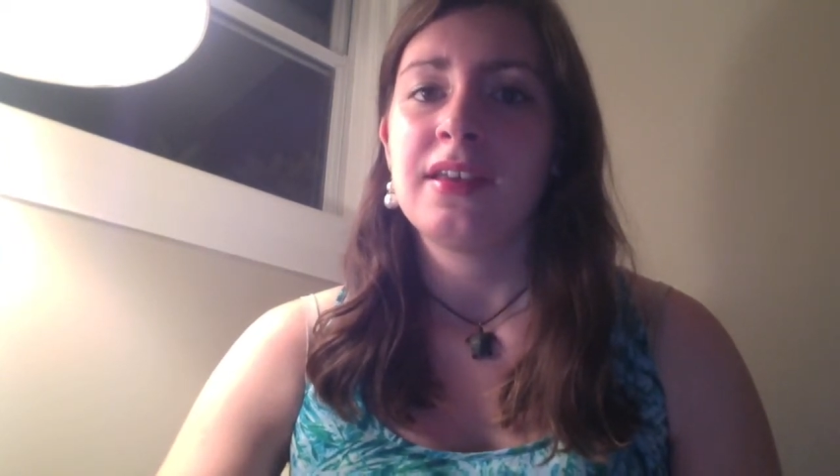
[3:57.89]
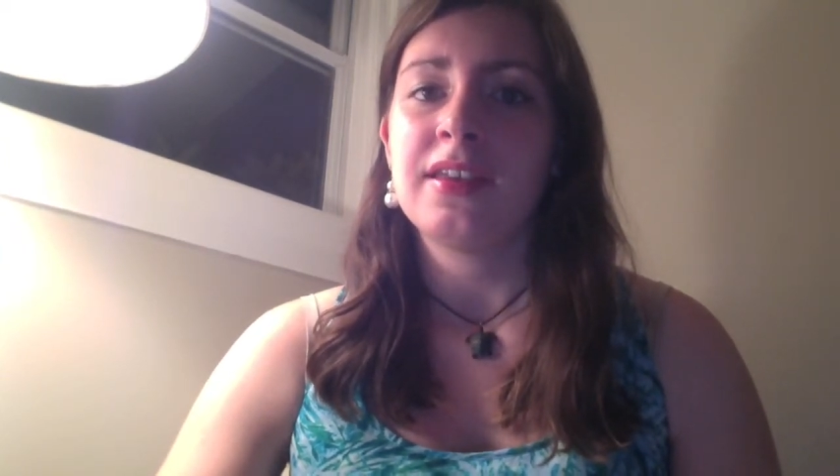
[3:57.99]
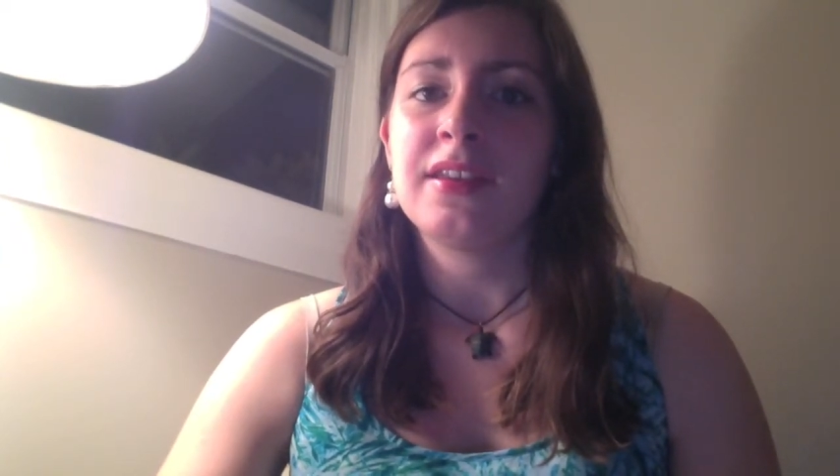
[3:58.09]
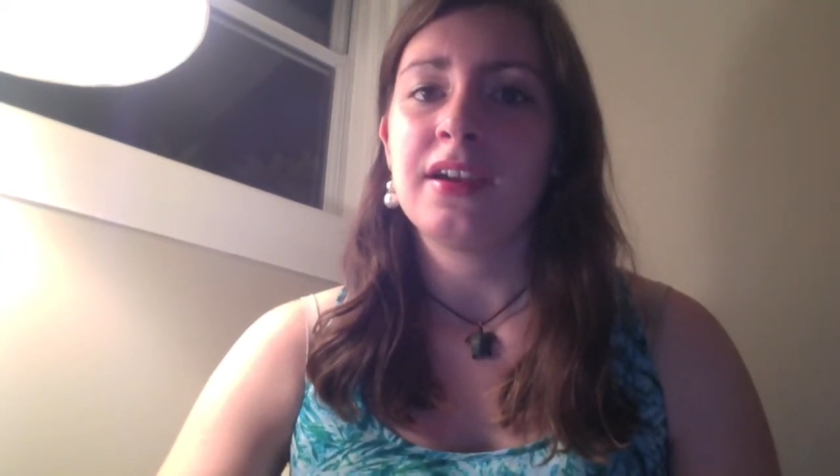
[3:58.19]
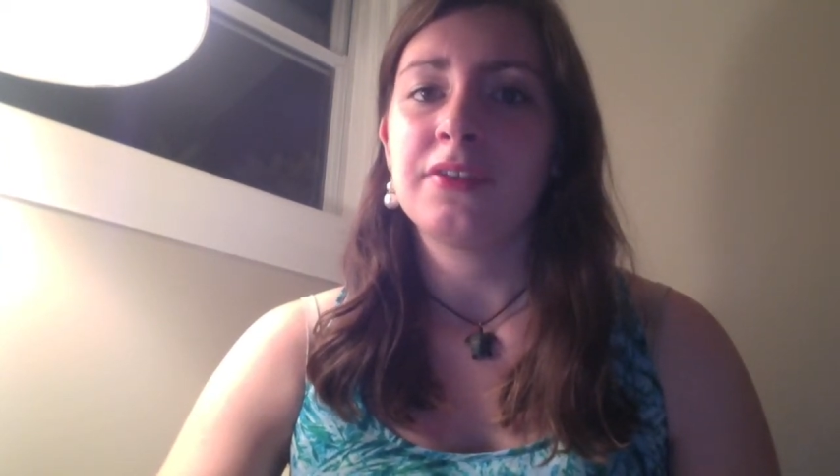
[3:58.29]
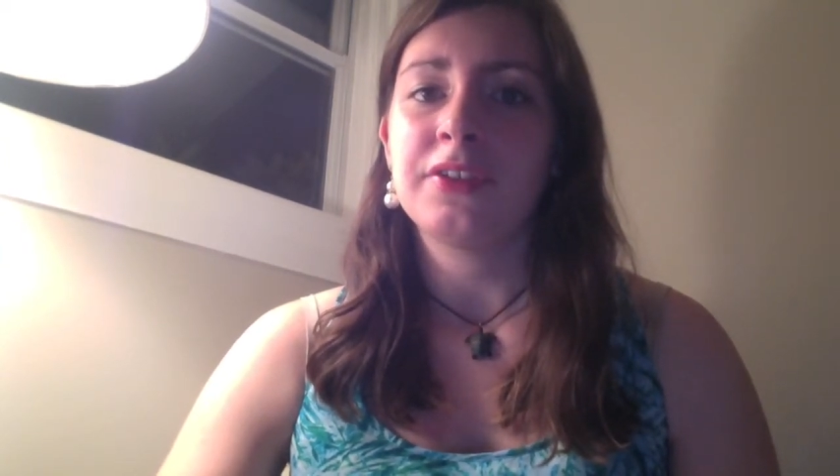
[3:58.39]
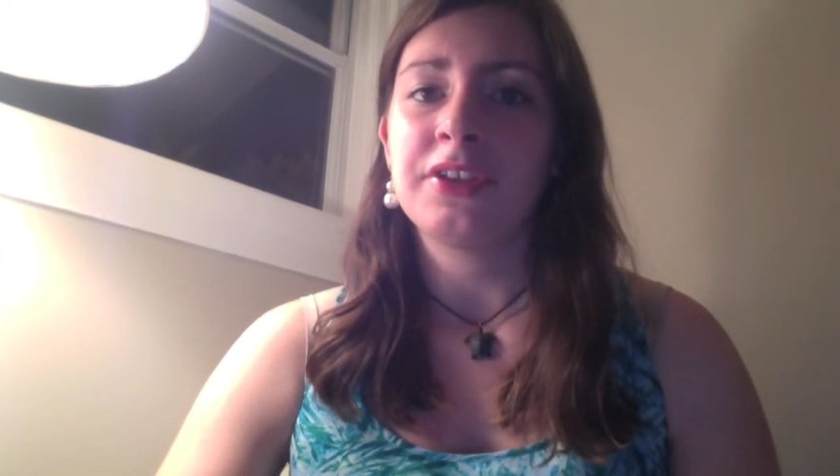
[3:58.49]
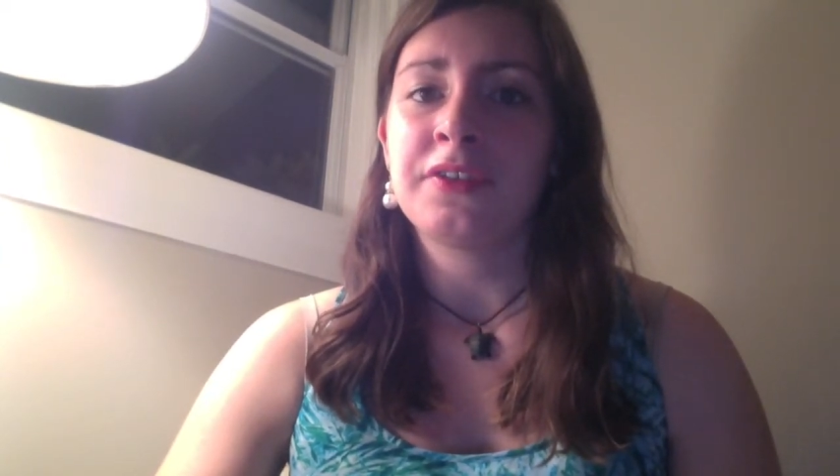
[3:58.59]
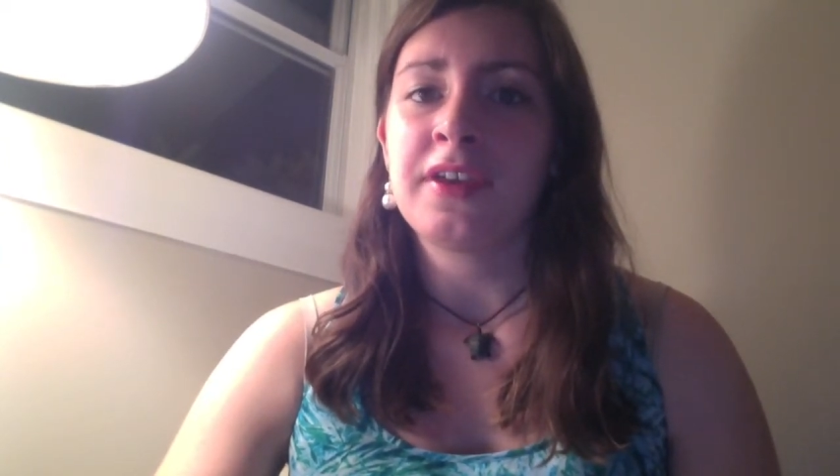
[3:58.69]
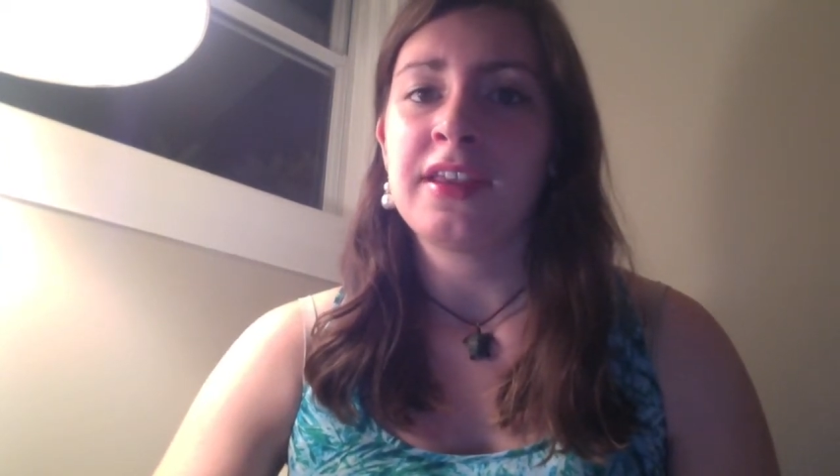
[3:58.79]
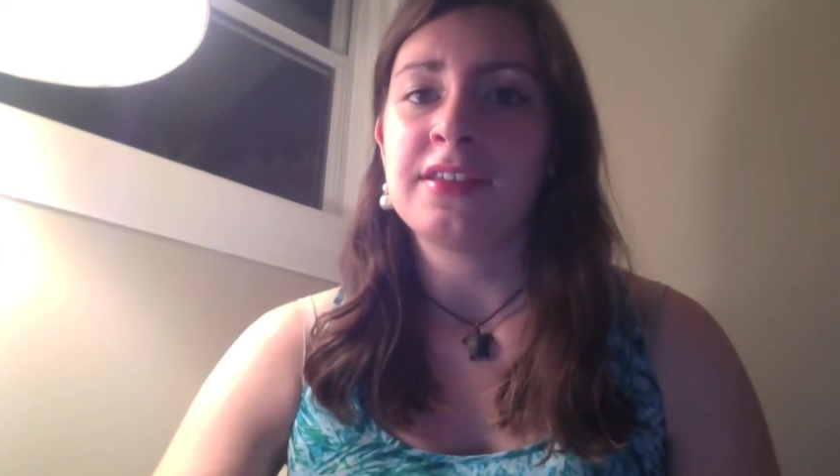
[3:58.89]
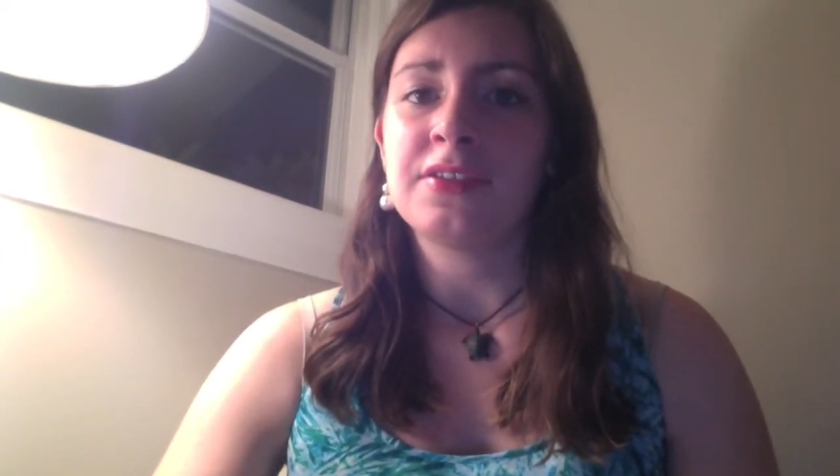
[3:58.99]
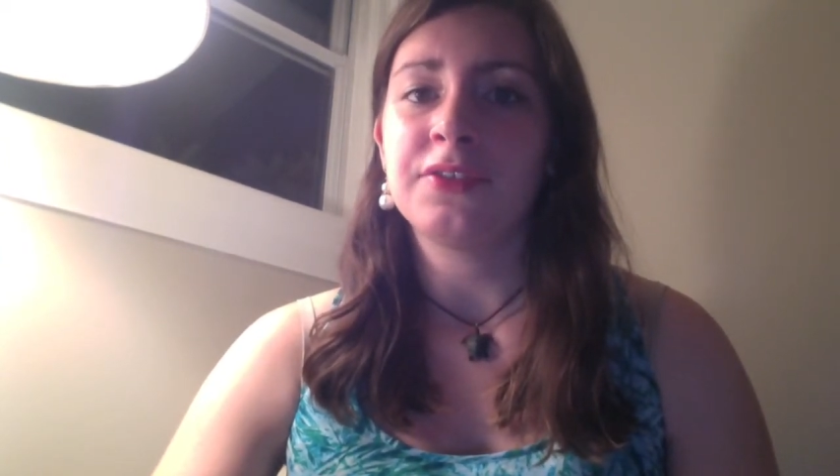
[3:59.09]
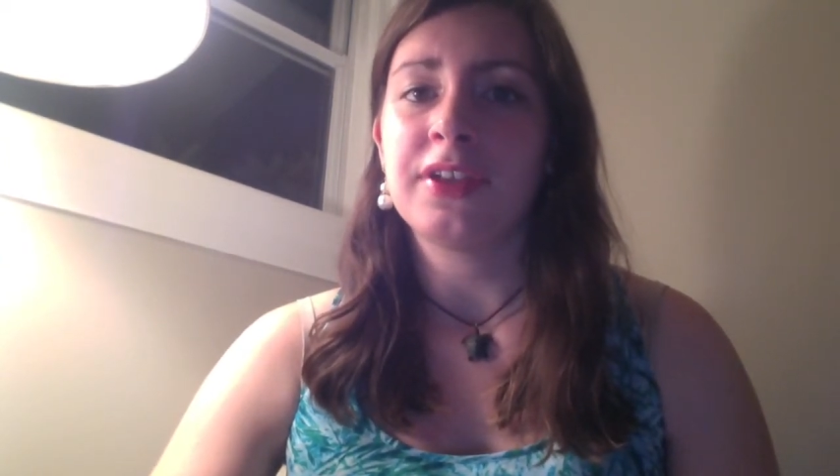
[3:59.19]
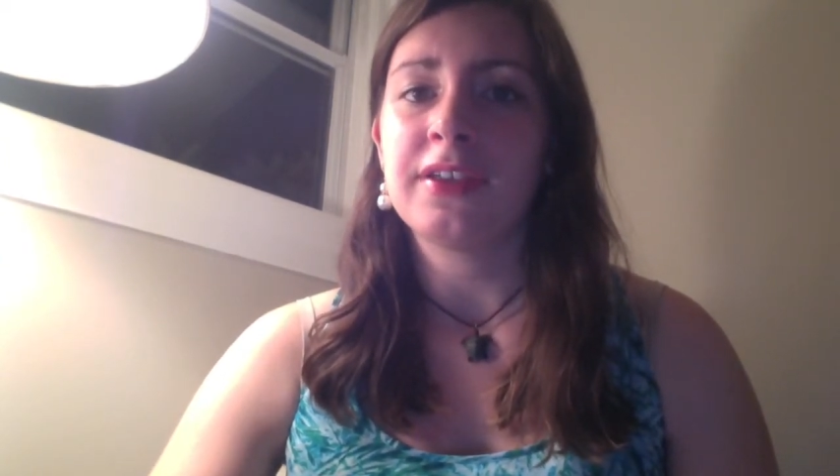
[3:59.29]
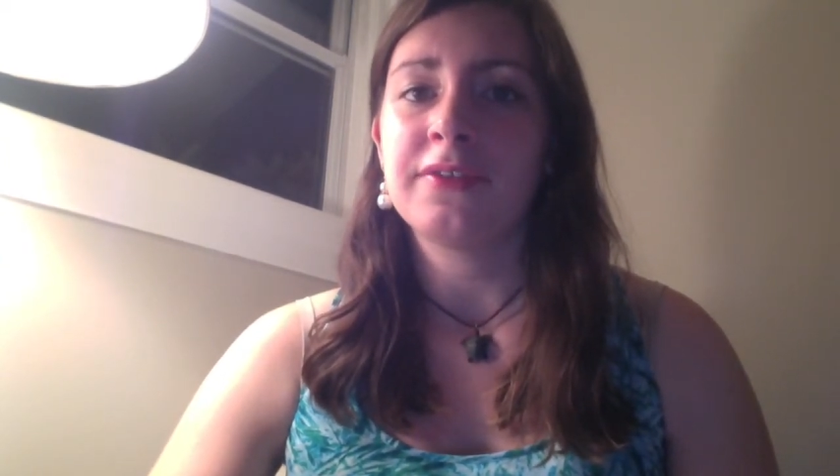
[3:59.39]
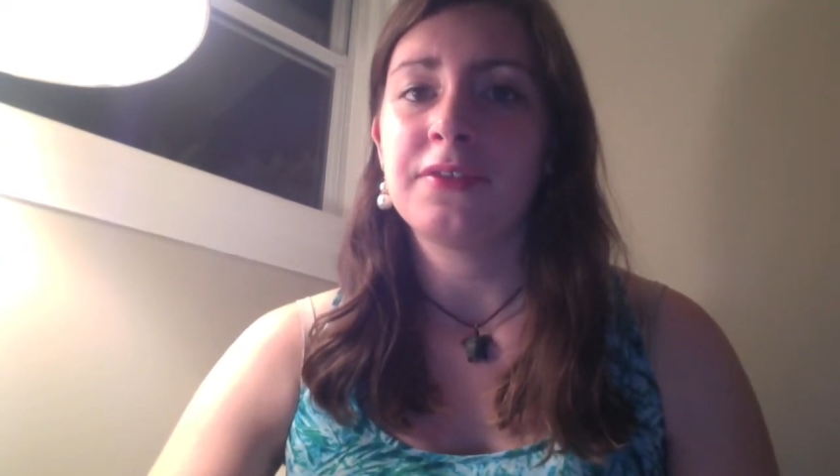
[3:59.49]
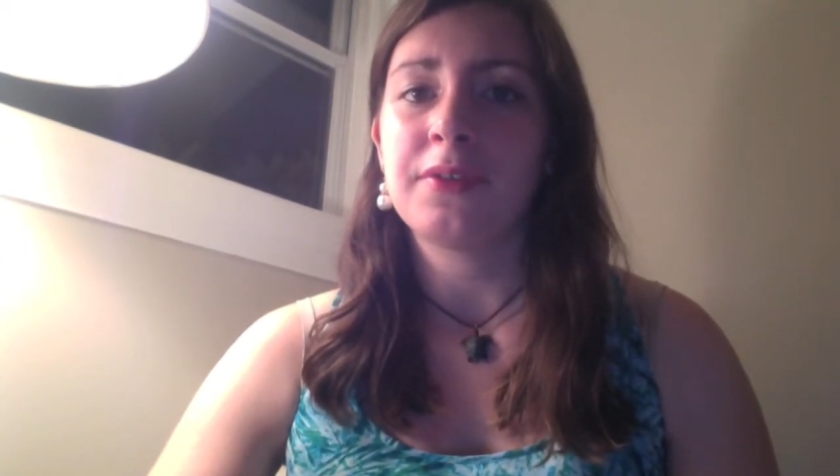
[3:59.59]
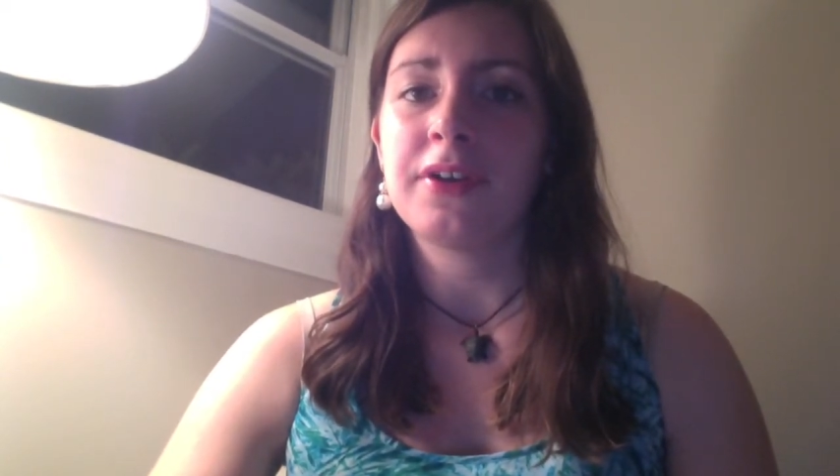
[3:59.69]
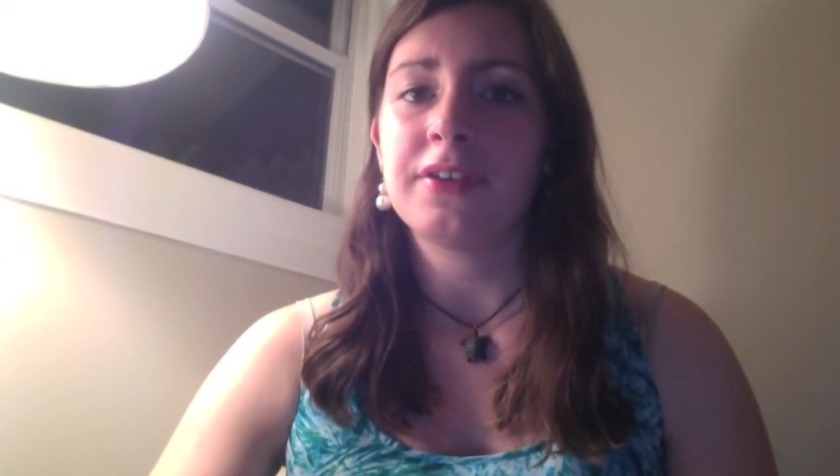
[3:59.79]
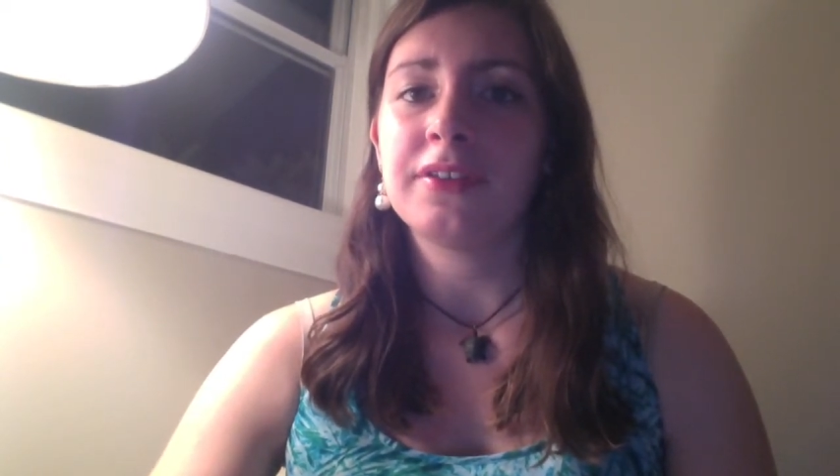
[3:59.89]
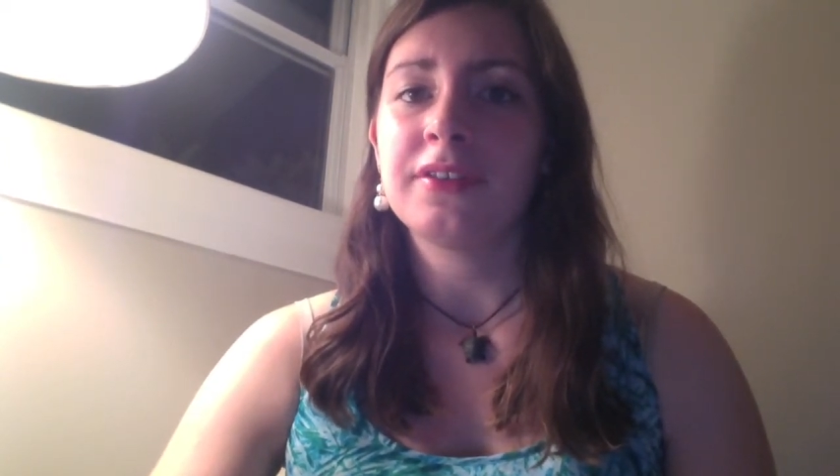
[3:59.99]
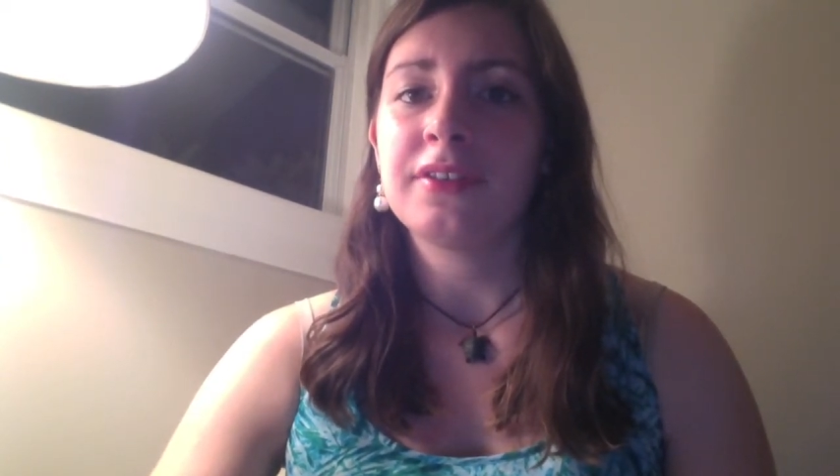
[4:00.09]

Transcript: and not really creating his own life. And while